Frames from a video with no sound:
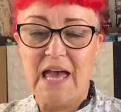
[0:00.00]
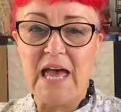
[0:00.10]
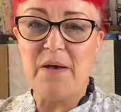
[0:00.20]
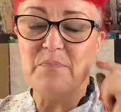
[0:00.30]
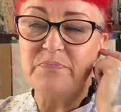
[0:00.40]

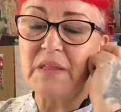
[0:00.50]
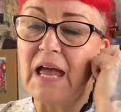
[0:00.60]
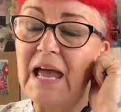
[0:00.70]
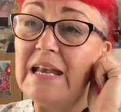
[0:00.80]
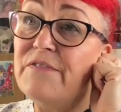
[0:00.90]
And
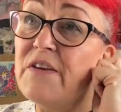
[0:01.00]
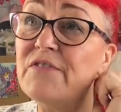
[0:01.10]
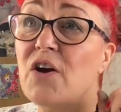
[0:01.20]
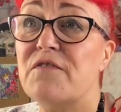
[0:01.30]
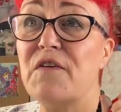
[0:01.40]
if
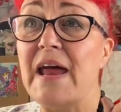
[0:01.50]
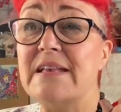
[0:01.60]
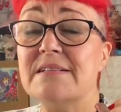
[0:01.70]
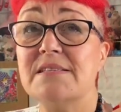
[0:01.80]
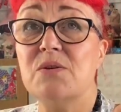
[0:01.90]
you've got
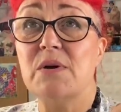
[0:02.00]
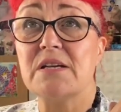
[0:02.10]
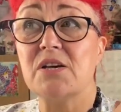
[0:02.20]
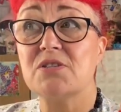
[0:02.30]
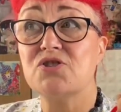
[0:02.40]
friends who
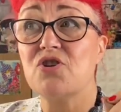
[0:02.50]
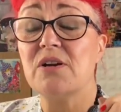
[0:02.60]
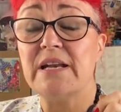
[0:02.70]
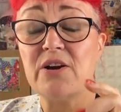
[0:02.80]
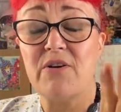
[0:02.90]
are
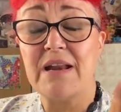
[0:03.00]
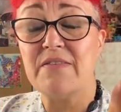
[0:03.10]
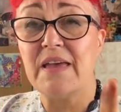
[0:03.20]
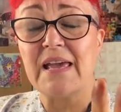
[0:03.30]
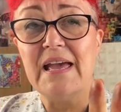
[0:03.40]
struggling or
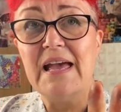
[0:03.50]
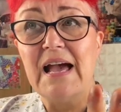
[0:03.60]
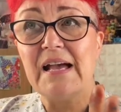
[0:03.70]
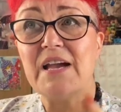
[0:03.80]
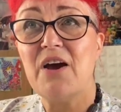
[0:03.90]
anything,
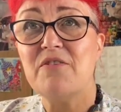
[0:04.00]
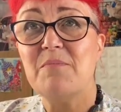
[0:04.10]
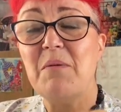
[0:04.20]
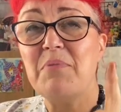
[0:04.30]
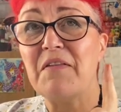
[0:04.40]
I can't
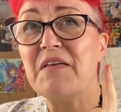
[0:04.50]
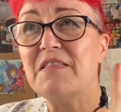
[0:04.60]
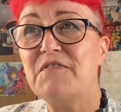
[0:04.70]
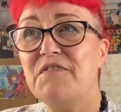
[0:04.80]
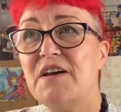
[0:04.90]
remember. I
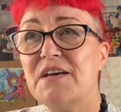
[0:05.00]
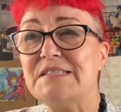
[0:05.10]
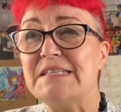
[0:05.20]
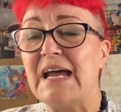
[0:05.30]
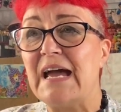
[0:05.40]
think the
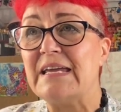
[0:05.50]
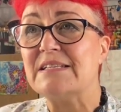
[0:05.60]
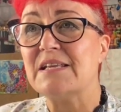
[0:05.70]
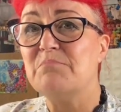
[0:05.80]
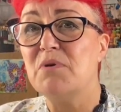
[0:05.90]
first
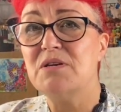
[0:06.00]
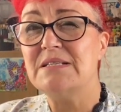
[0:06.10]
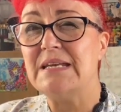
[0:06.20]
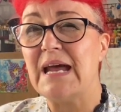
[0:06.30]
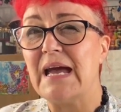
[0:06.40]
night, so
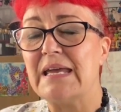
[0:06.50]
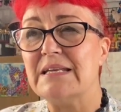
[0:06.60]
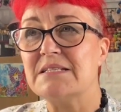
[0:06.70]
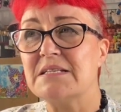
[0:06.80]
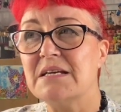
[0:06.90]
Monday
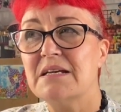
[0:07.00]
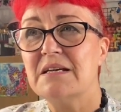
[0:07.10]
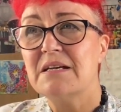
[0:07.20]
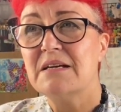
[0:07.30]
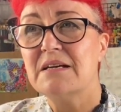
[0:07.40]
night,
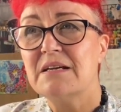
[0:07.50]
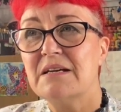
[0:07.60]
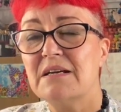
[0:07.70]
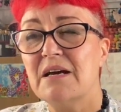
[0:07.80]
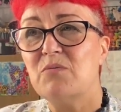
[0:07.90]

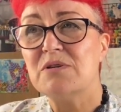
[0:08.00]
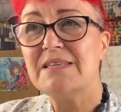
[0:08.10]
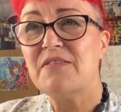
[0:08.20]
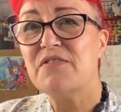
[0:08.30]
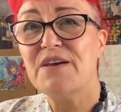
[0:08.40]
and
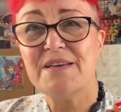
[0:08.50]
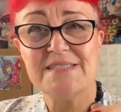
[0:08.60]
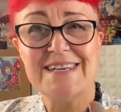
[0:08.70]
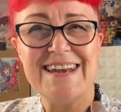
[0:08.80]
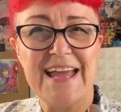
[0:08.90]
was it
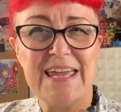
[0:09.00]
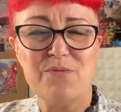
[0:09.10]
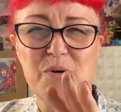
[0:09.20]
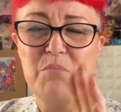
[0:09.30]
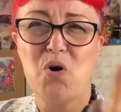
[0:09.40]
Thursday
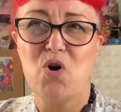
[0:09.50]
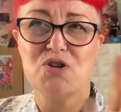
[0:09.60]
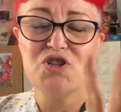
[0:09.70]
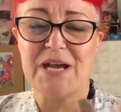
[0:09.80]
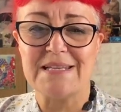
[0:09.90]
night, were
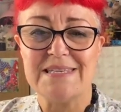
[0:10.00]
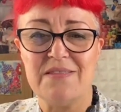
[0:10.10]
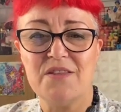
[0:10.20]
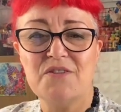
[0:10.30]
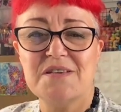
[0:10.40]
more
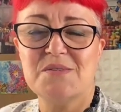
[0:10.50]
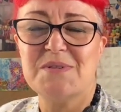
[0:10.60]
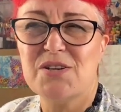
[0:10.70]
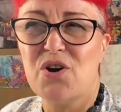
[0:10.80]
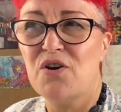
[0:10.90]
chatting. The others
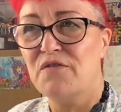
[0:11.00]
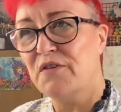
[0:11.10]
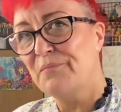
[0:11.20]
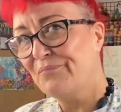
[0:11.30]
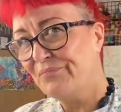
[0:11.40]
were sort of